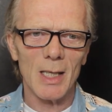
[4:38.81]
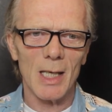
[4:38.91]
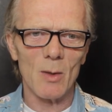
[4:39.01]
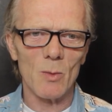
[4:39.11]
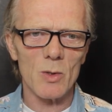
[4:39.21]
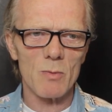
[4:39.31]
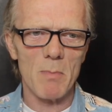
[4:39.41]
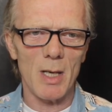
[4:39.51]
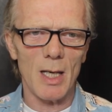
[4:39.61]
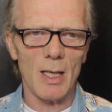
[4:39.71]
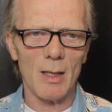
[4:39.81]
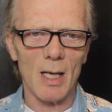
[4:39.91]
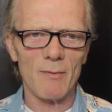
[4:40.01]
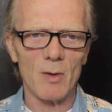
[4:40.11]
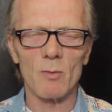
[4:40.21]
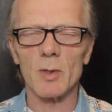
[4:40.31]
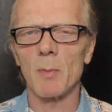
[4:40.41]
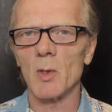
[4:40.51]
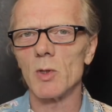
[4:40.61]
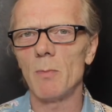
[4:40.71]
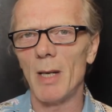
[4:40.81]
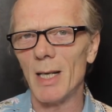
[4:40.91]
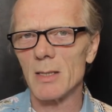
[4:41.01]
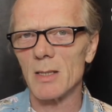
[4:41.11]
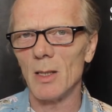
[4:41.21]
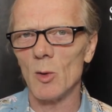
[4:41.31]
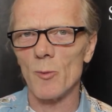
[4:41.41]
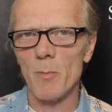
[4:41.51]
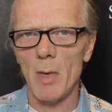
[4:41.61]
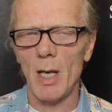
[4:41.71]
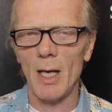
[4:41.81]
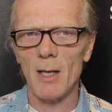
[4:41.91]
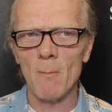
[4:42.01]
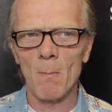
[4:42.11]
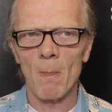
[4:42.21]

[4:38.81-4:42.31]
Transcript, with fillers: It was me having a responsibility of me.